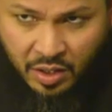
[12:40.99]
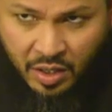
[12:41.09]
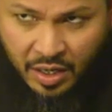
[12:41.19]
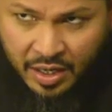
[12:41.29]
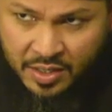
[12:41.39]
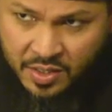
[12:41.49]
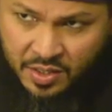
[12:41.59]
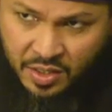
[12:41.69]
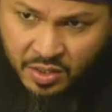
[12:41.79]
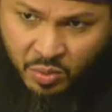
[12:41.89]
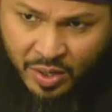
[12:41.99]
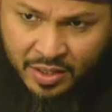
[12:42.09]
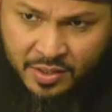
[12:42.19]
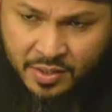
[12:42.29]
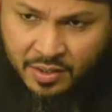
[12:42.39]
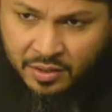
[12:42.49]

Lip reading: I see the words,